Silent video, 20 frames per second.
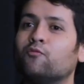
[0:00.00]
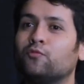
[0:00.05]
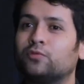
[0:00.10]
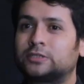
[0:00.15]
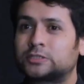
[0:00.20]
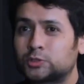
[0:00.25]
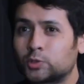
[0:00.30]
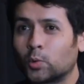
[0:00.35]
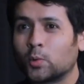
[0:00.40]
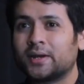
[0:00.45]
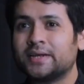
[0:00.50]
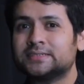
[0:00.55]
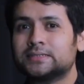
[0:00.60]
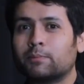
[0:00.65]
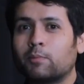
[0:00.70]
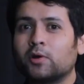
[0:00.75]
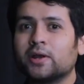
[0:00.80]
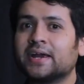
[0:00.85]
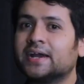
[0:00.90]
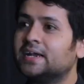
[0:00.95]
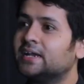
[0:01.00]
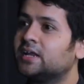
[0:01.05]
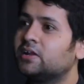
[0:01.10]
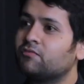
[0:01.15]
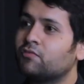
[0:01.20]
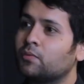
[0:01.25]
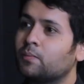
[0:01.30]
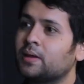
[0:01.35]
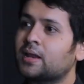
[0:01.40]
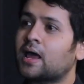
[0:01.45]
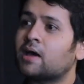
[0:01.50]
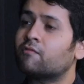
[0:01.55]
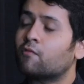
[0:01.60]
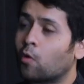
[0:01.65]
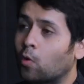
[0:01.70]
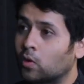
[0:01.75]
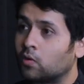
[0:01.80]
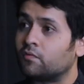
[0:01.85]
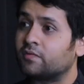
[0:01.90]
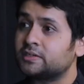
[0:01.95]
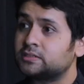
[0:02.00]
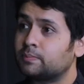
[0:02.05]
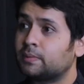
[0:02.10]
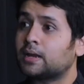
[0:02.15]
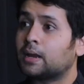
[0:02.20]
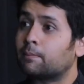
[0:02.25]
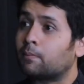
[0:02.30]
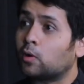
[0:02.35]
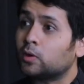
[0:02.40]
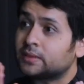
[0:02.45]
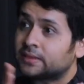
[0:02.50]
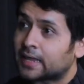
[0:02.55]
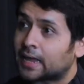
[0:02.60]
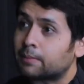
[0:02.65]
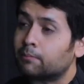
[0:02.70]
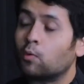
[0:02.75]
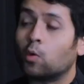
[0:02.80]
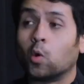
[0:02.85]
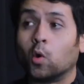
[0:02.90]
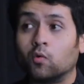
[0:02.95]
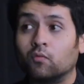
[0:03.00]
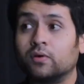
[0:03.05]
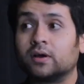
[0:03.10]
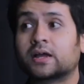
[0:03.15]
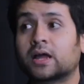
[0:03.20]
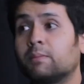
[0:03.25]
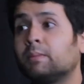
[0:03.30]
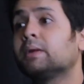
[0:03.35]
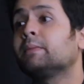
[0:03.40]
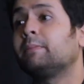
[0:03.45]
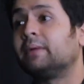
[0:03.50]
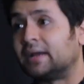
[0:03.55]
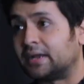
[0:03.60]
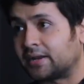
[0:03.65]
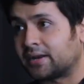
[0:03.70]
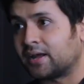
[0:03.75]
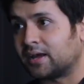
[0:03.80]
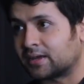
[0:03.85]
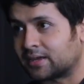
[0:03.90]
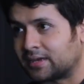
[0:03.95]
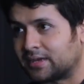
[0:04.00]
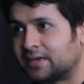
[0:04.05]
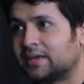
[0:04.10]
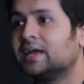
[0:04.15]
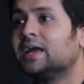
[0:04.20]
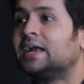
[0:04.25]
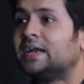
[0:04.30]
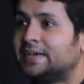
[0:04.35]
Stories about Indian women have always been about them overcoming patriarchy,